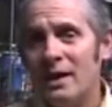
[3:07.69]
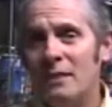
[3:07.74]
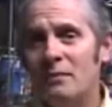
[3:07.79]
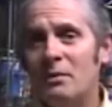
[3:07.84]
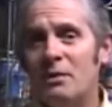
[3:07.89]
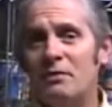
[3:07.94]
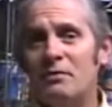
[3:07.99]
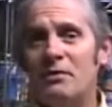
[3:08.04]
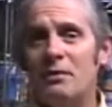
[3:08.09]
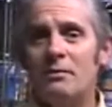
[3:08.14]

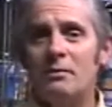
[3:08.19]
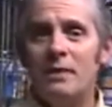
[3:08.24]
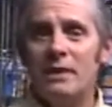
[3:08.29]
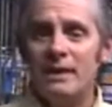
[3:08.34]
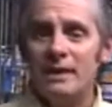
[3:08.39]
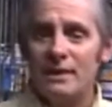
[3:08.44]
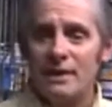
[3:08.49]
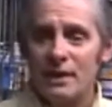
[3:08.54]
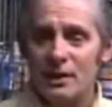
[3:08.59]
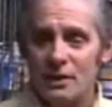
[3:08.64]
but from
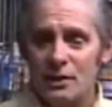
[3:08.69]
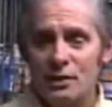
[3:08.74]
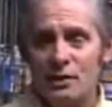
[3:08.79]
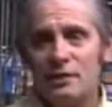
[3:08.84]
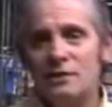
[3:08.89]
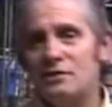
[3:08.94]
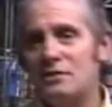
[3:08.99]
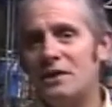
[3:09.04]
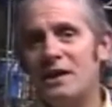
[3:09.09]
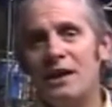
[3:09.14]

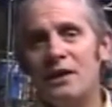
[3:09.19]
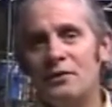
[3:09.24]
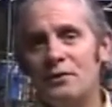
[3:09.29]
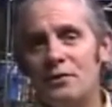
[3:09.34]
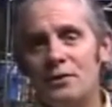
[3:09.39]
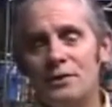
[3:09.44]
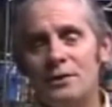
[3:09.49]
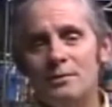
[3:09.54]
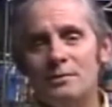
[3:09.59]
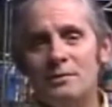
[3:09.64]
Girl Scout
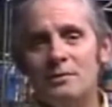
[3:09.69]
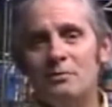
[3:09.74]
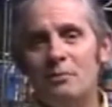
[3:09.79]
troops,